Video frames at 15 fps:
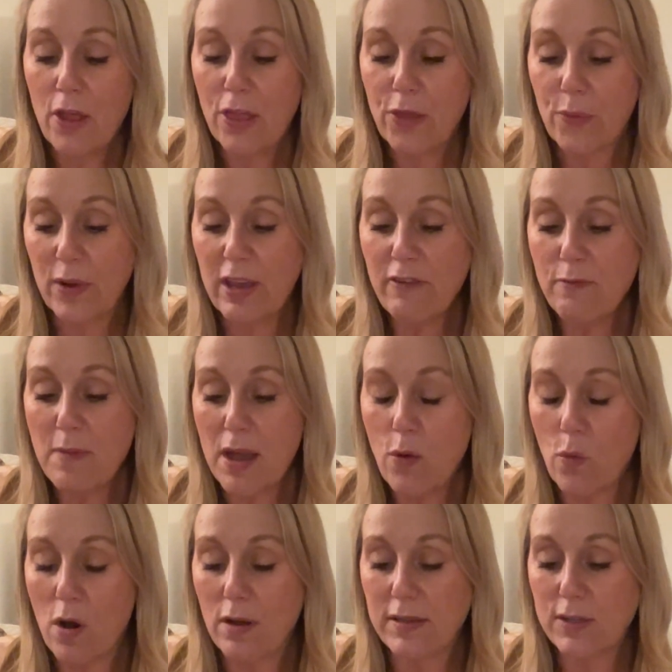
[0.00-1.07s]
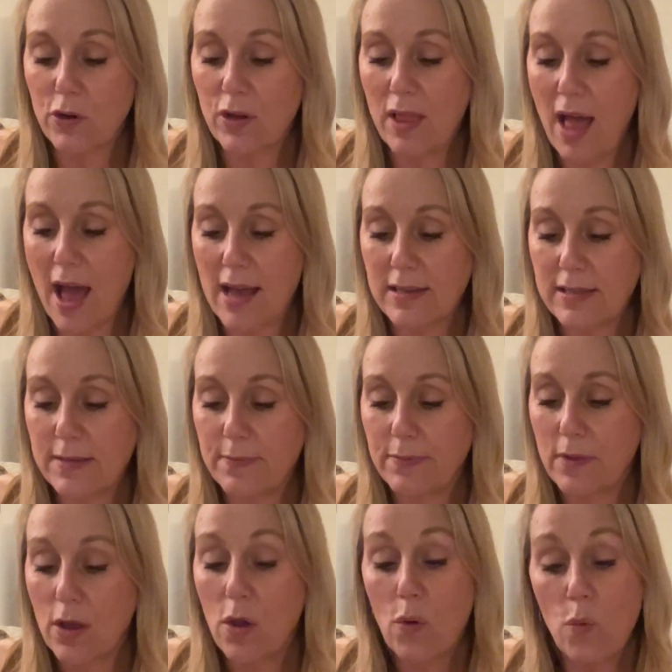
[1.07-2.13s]
3 of my walls are glass.
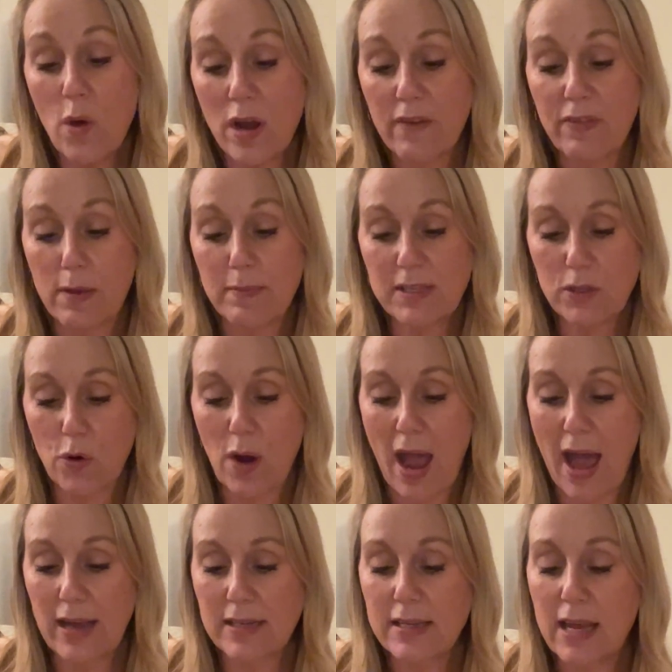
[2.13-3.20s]
One of them is cracked,